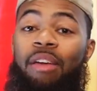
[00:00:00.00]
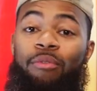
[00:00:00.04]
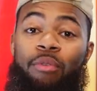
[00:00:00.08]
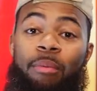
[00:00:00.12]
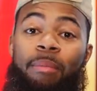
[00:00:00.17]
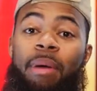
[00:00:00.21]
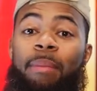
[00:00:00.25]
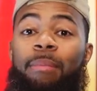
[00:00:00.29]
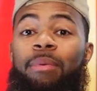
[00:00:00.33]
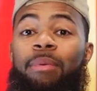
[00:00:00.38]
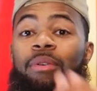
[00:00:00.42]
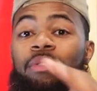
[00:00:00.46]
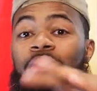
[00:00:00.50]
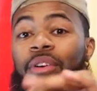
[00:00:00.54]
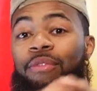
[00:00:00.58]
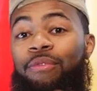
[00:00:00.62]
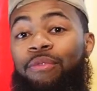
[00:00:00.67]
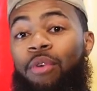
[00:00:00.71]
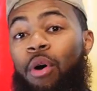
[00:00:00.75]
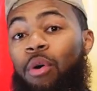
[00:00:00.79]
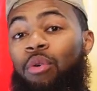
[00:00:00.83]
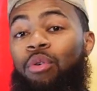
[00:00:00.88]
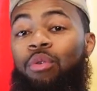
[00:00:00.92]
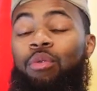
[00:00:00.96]
And remember the
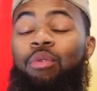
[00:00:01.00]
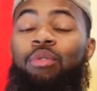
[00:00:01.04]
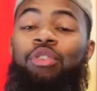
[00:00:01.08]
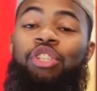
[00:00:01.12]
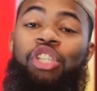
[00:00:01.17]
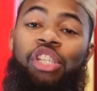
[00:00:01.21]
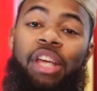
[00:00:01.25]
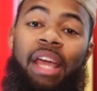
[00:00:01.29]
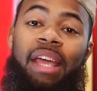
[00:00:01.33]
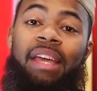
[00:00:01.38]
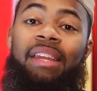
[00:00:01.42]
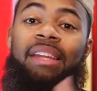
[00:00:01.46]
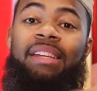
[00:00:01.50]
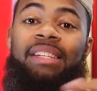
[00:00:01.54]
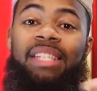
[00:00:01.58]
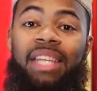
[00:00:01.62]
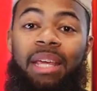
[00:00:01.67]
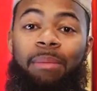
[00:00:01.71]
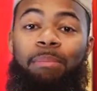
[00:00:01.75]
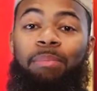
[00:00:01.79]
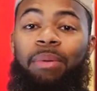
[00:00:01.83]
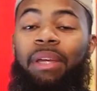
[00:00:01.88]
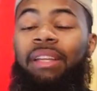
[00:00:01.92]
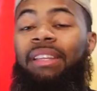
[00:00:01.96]
vocal chain and
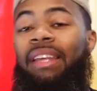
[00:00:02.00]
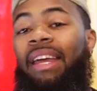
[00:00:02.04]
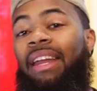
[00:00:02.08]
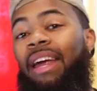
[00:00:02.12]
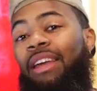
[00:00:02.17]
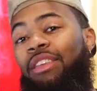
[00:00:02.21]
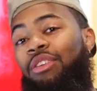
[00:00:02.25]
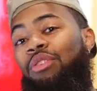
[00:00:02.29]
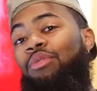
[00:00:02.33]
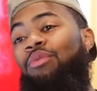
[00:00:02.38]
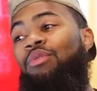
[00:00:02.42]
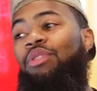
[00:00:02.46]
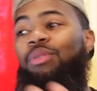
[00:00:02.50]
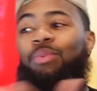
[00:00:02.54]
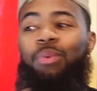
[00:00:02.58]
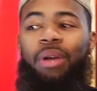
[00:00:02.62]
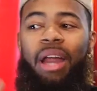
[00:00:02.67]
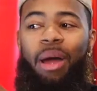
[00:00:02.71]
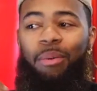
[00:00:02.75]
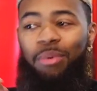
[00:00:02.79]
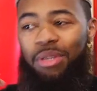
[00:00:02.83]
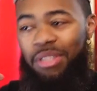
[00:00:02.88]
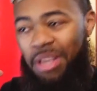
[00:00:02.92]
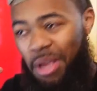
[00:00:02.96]
template that I use when
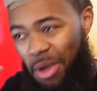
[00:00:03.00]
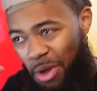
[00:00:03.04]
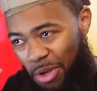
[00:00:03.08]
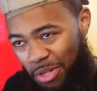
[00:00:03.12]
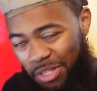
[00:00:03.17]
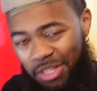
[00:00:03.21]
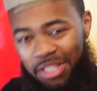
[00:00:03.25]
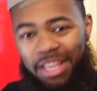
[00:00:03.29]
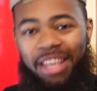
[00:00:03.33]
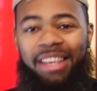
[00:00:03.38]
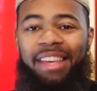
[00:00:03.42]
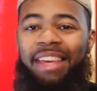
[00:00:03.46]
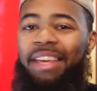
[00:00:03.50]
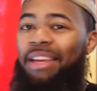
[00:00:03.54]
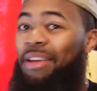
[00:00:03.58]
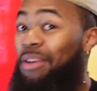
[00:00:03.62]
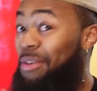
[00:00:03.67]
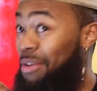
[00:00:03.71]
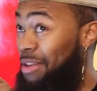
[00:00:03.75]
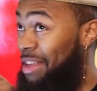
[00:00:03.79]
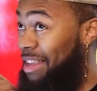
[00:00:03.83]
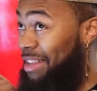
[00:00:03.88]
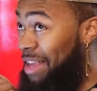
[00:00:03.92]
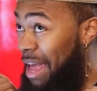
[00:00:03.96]
I was
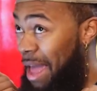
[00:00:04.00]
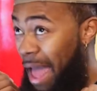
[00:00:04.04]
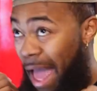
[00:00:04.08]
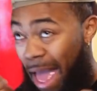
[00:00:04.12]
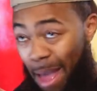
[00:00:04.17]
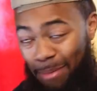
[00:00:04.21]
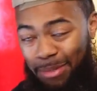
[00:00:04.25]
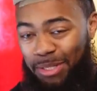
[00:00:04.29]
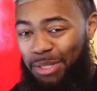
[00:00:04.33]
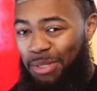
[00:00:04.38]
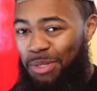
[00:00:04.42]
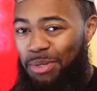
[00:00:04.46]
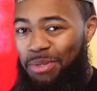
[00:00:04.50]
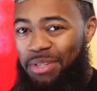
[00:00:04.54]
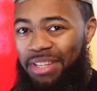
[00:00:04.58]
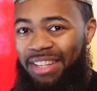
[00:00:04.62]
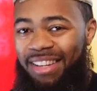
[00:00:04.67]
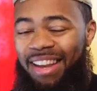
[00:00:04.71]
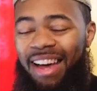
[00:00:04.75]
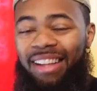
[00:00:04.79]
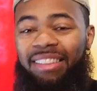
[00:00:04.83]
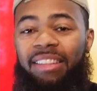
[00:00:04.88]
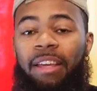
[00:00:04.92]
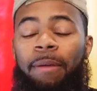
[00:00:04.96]
singing absolutely
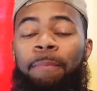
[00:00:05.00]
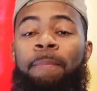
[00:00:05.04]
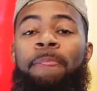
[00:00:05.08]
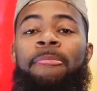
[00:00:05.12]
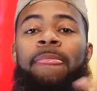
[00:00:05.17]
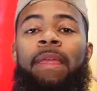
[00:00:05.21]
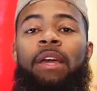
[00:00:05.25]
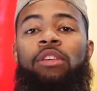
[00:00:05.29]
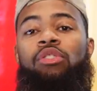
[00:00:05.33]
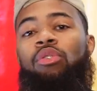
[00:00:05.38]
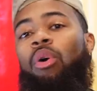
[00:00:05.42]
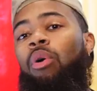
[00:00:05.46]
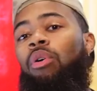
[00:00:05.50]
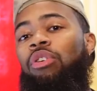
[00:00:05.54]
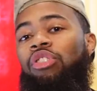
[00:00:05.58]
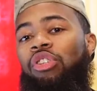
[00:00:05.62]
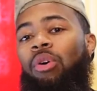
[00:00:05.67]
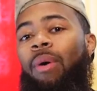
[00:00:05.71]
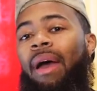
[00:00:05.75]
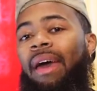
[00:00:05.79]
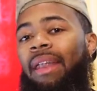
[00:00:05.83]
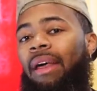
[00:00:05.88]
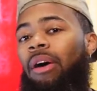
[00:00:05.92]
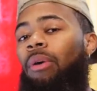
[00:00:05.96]
nothing is
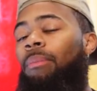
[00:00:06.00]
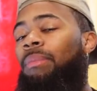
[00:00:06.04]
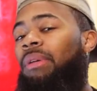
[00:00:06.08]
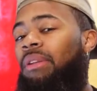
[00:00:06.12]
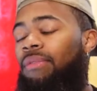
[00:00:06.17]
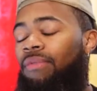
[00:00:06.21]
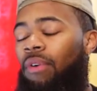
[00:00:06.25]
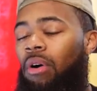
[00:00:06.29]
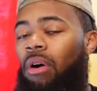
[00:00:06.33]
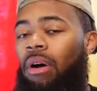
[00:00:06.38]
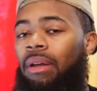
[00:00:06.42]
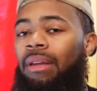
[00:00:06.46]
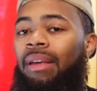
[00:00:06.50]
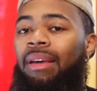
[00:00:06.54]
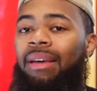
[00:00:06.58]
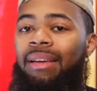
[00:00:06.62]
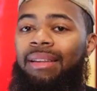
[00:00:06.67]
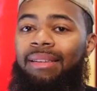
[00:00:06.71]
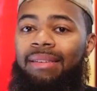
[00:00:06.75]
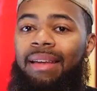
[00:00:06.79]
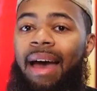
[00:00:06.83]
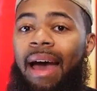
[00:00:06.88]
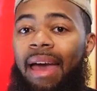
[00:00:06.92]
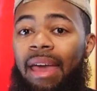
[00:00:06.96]
also at
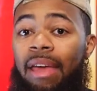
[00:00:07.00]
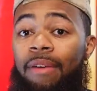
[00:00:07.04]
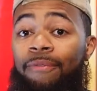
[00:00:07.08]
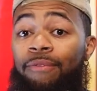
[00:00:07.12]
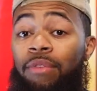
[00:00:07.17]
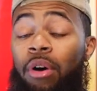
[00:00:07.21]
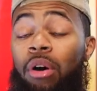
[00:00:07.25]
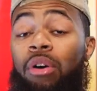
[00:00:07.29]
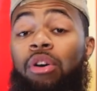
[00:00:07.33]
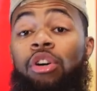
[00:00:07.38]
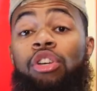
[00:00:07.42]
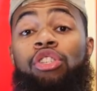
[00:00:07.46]
helpmedevvon.info.